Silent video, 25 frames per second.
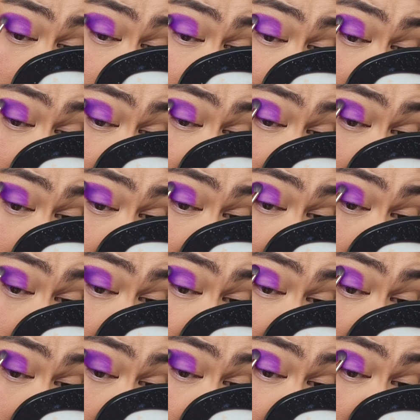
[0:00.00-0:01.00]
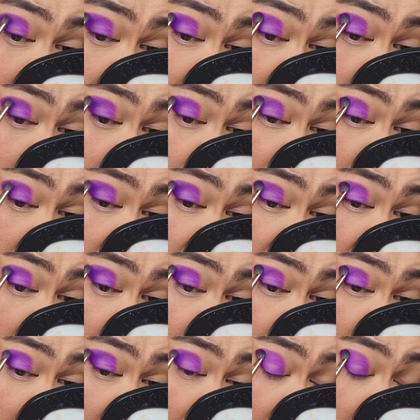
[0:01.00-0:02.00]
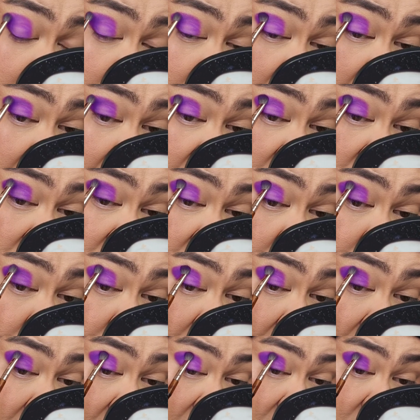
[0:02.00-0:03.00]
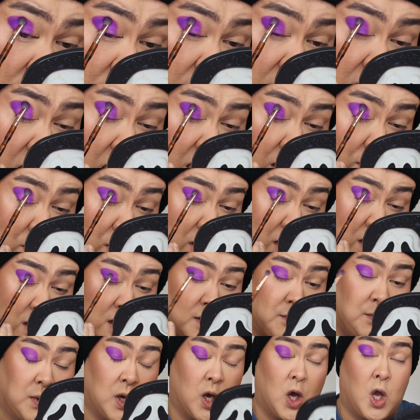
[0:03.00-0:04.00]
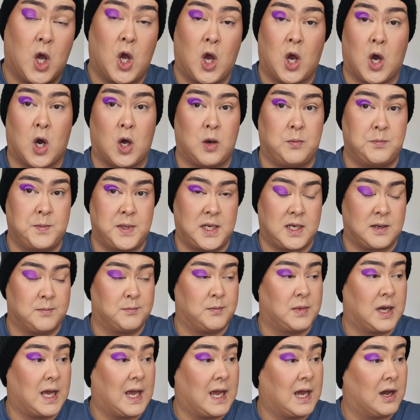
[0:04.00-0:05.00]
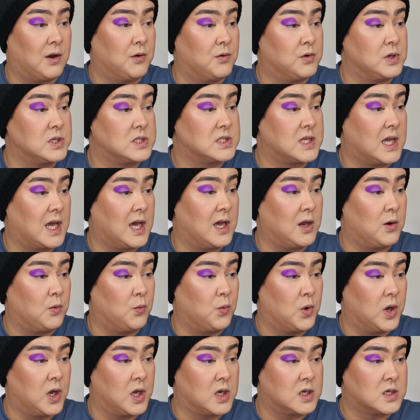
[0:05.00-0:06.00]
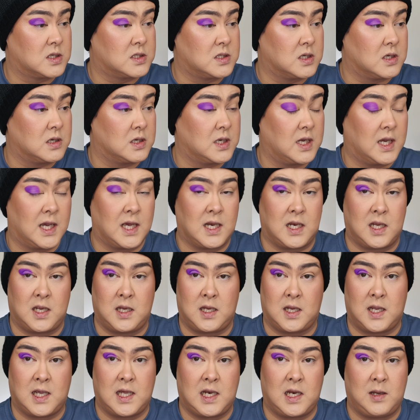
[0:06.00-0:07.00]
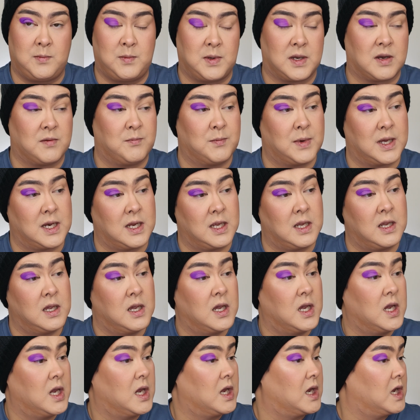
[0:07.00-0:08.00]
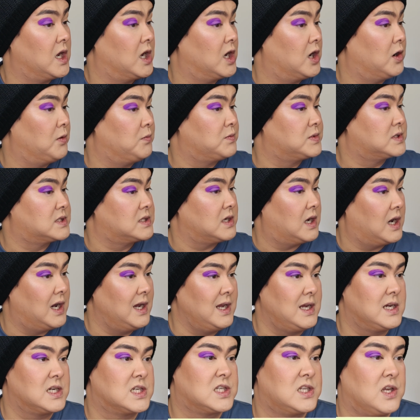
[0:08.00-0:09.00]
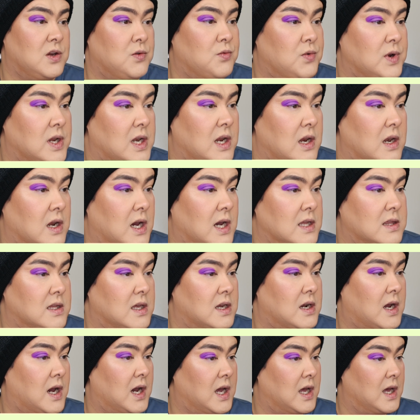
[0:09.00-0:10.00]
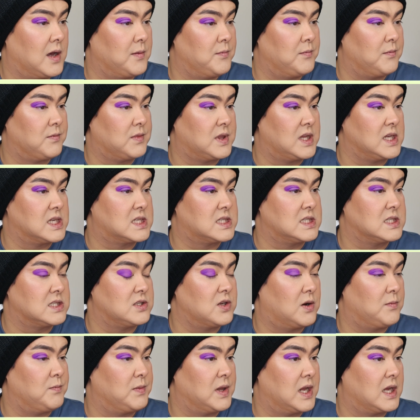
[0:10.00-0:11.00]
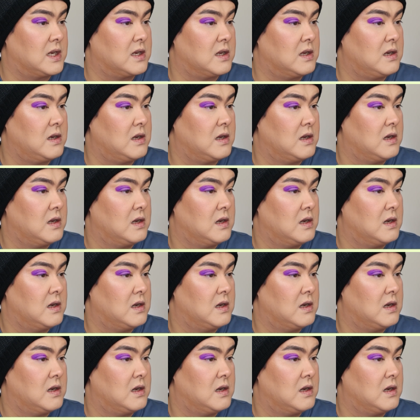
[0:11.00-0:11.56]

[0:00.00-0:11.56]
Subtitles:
But in saying that, we can always do with some extra money, especially when I'm on minimum hours at work, so any bit of money helps. I actually really like that this is not blended.